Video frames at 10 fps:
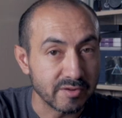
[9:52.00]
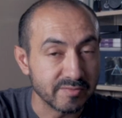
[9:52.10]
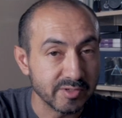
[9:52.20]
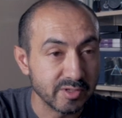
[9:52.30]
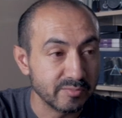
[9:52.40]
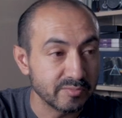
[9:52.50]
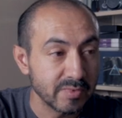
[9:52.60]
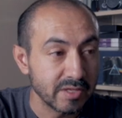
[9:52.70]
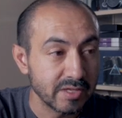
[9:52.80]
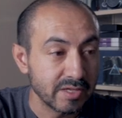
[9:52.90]
on film,
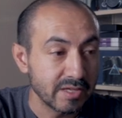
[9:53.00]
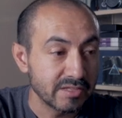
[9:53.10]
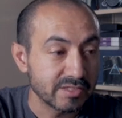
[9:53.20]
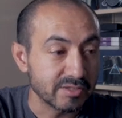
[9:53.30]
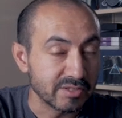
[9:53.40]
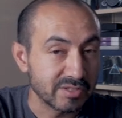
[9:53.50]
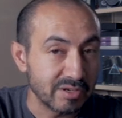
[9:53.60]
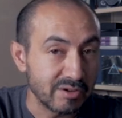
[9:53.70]
so it's